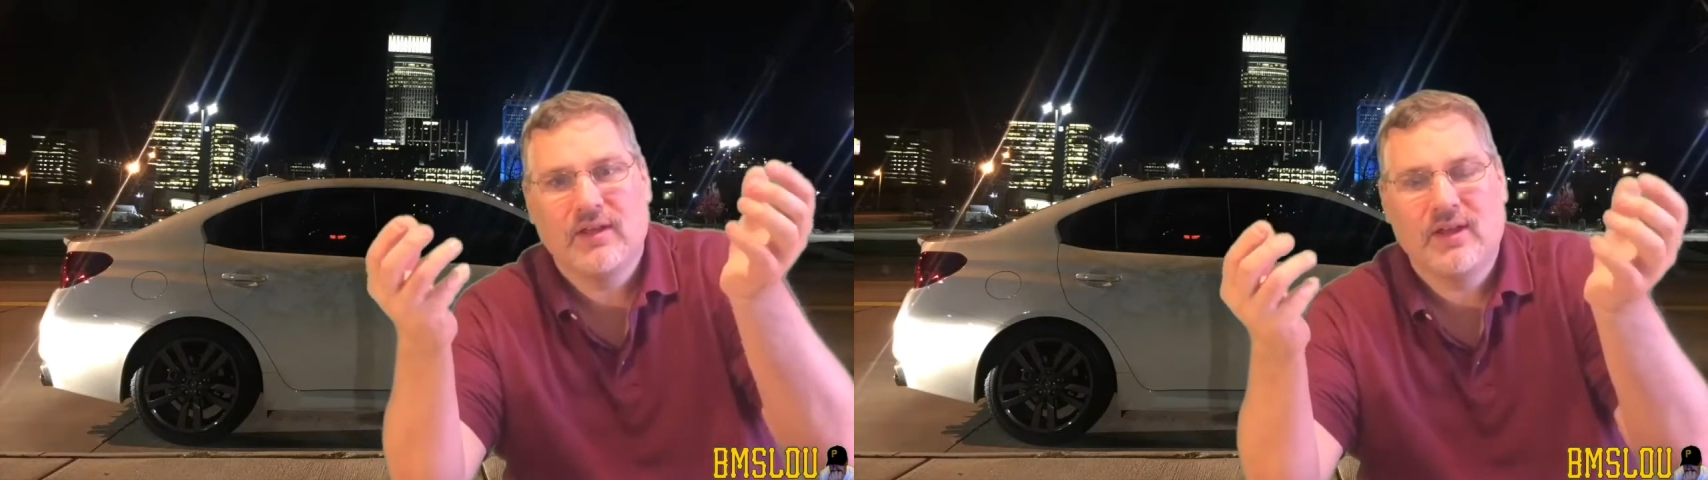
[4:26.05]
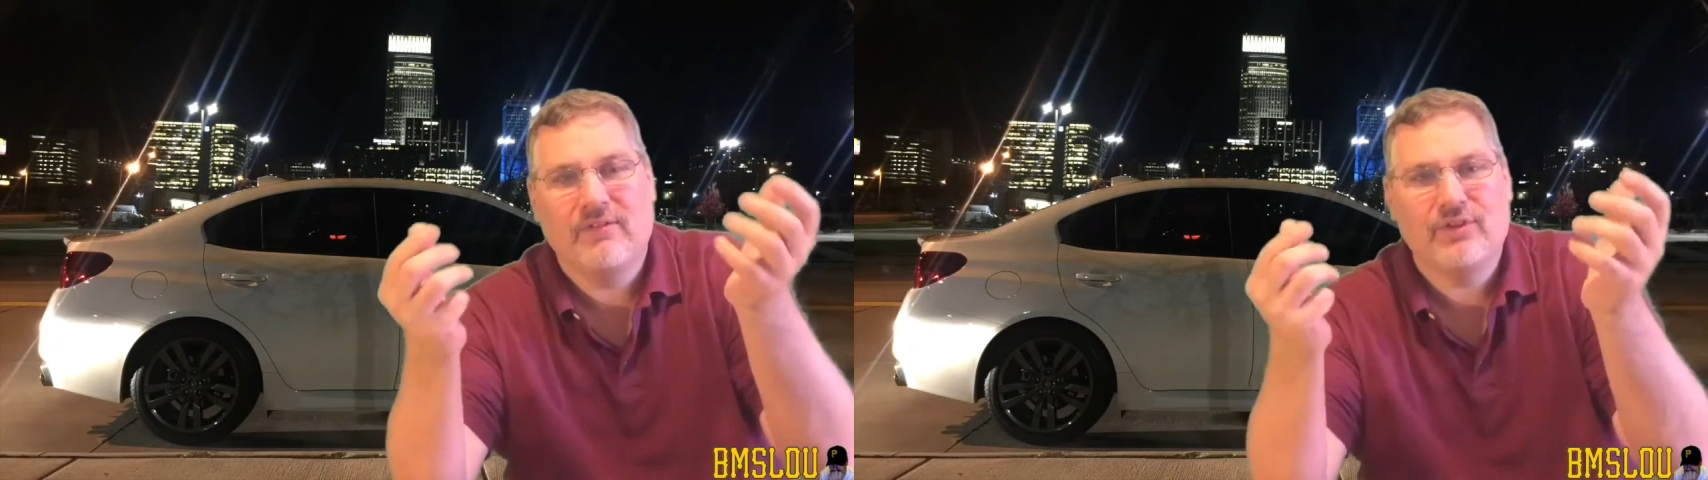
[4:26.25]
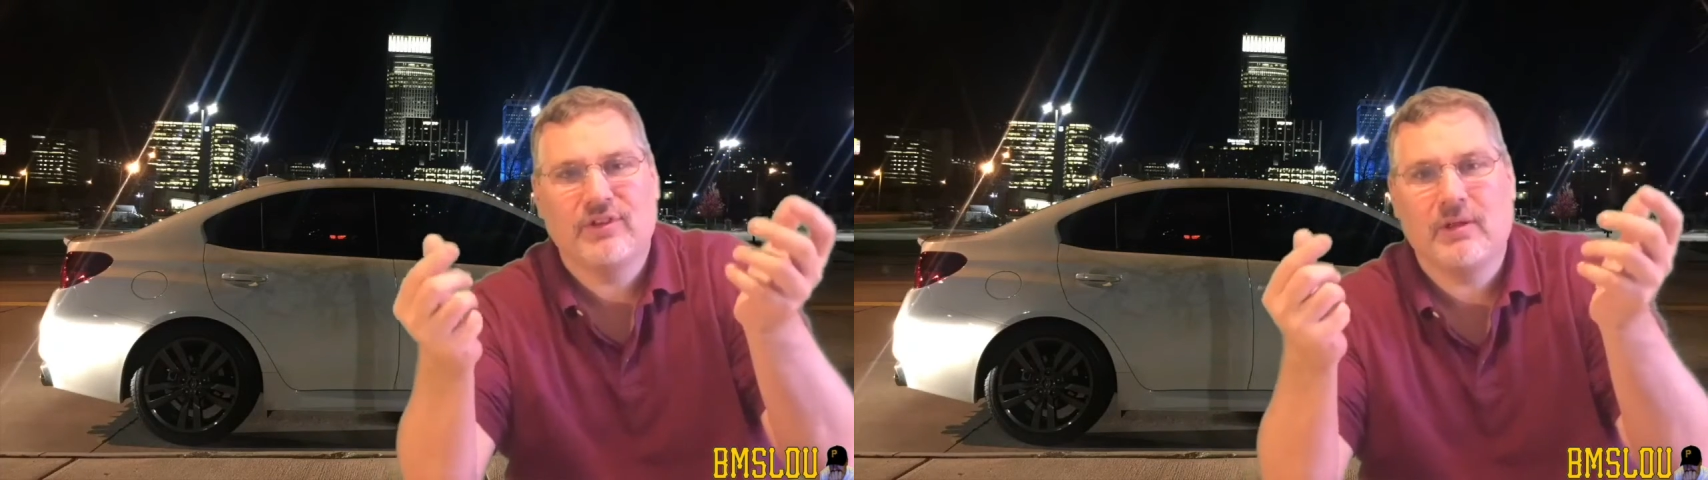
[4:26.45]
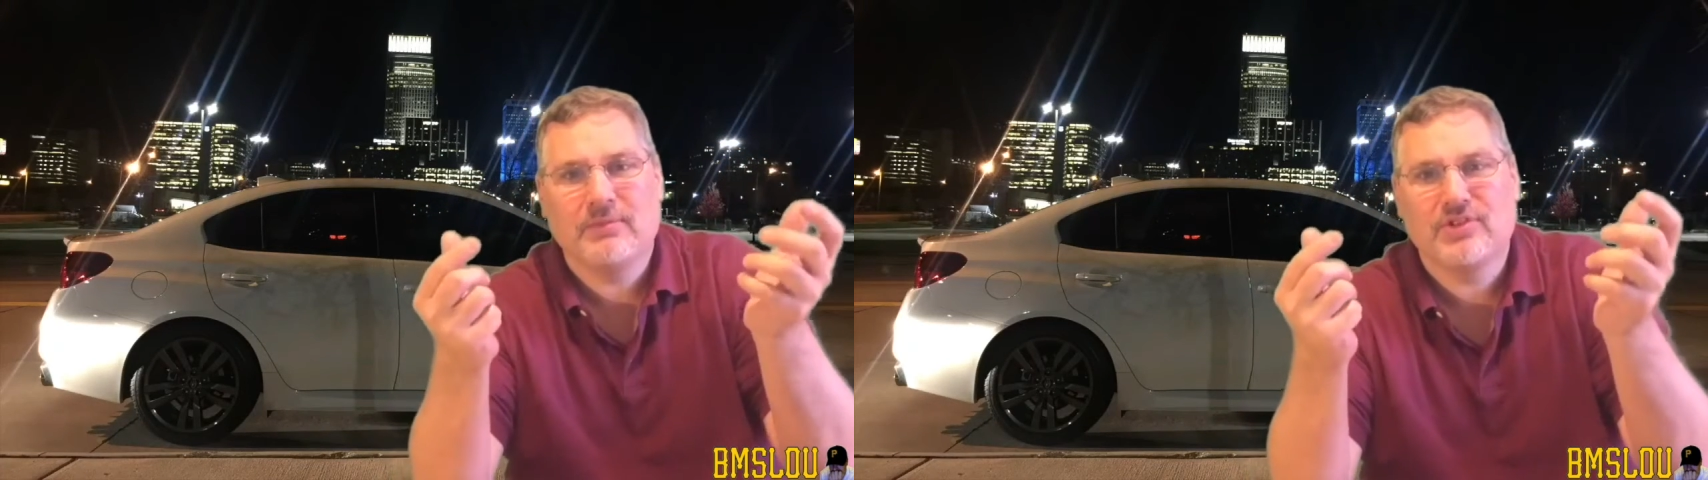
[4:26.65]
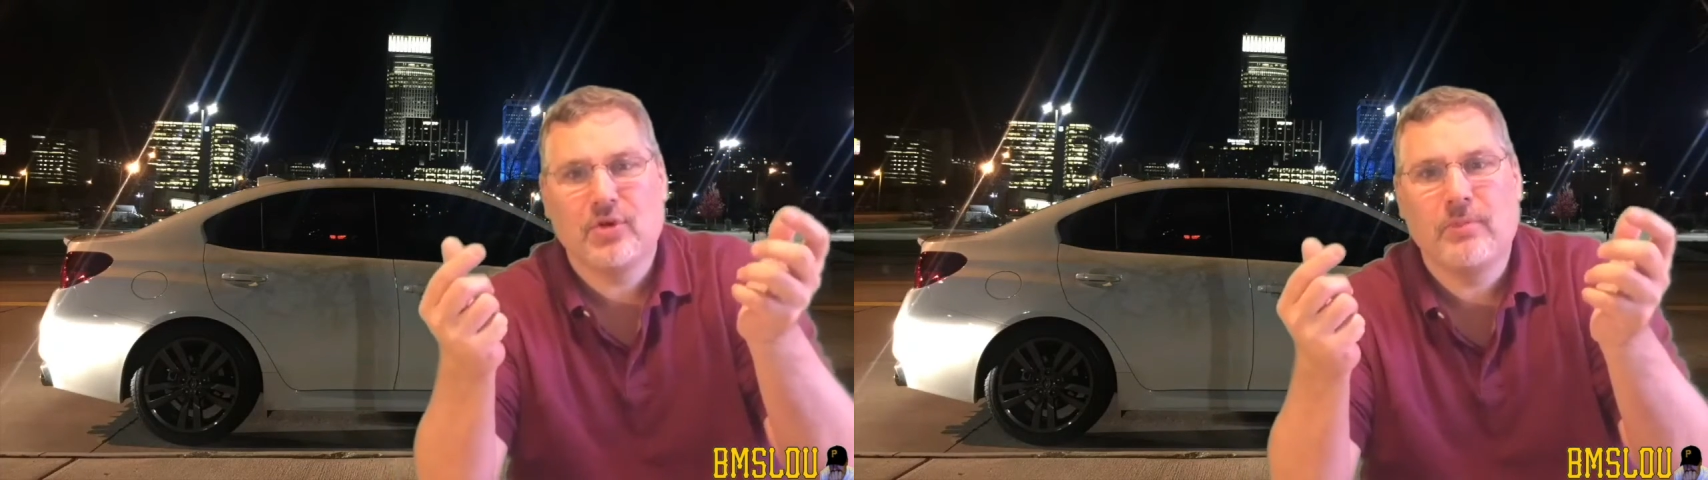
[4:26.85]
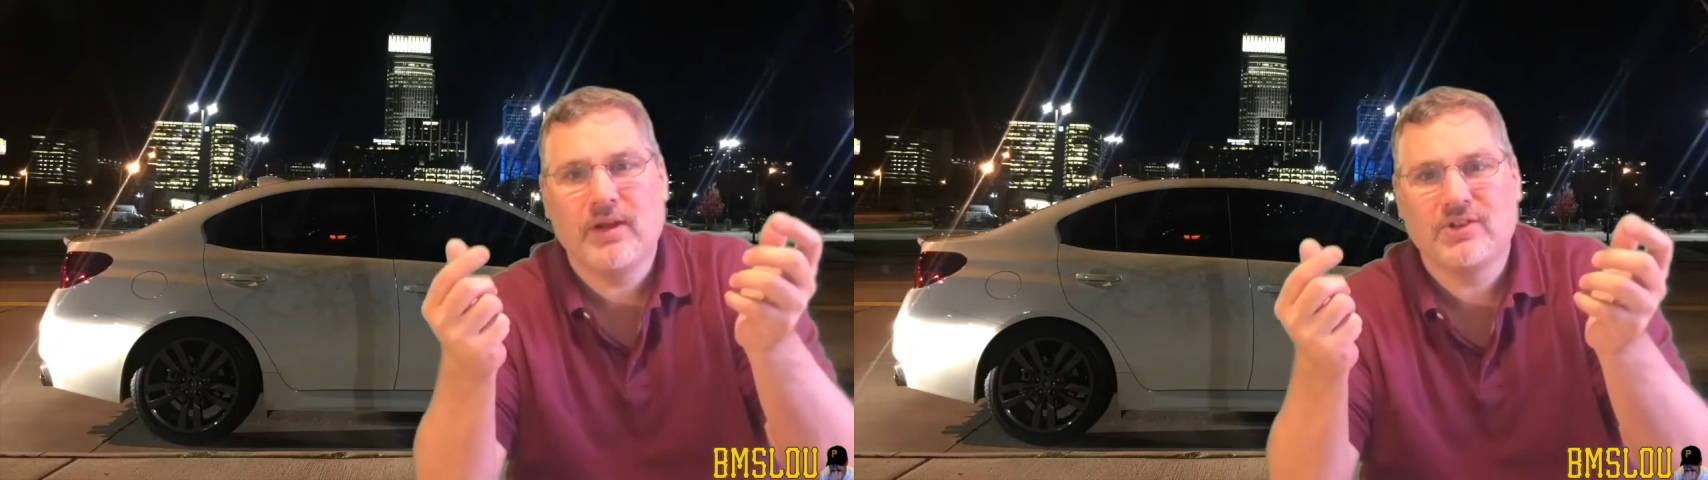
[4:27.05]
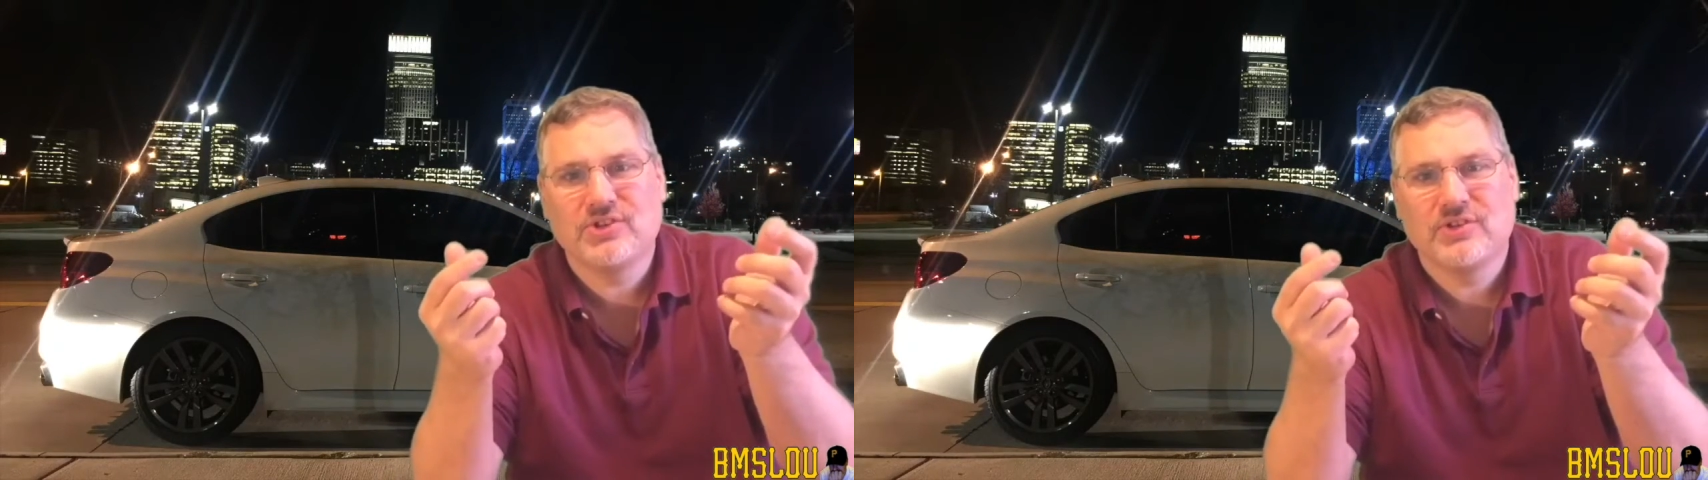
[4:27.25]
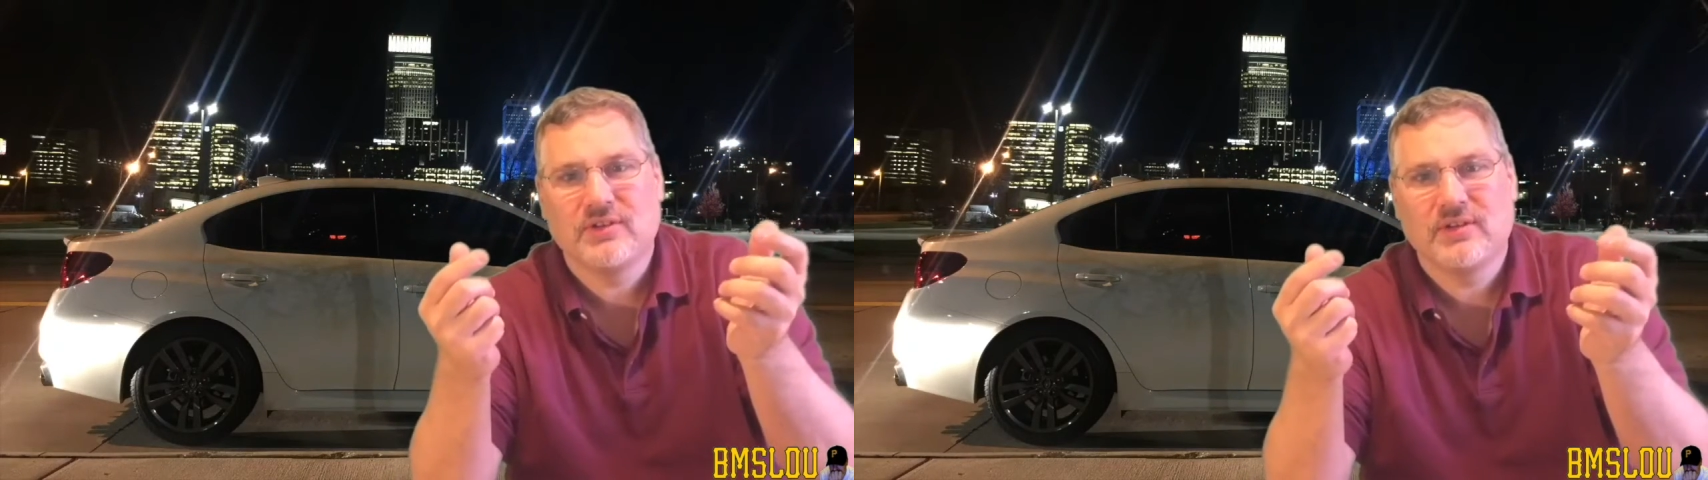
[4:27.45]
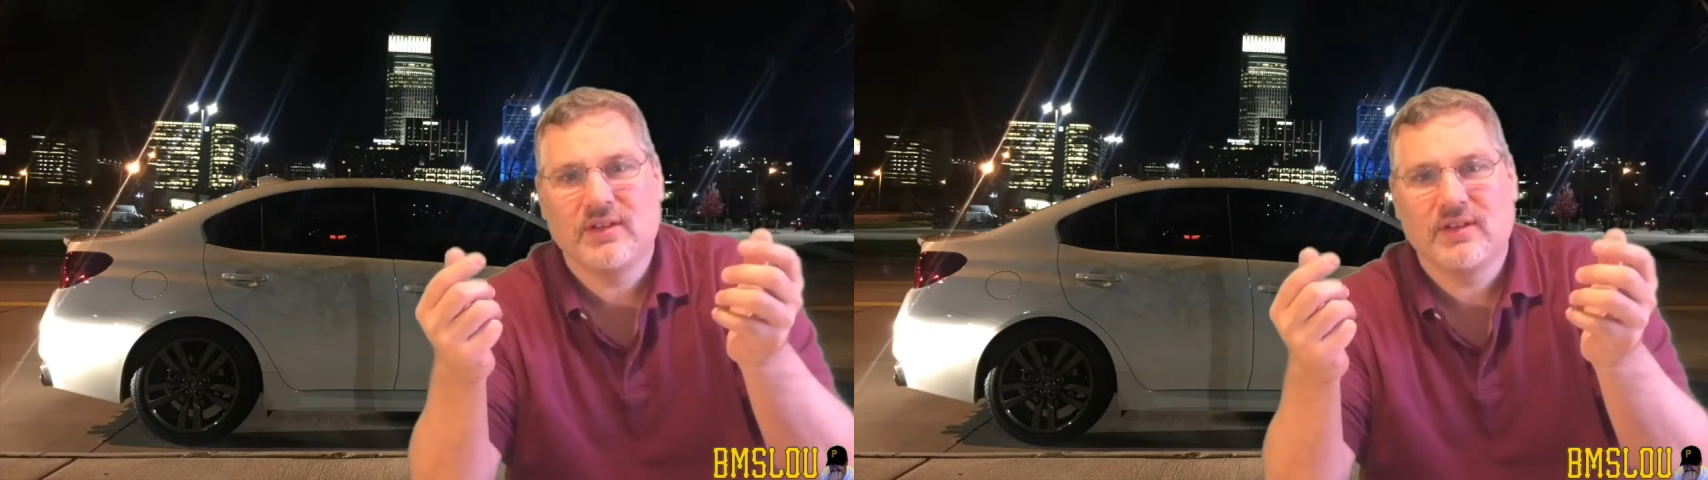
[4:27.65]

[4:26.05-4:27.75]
covers up so much,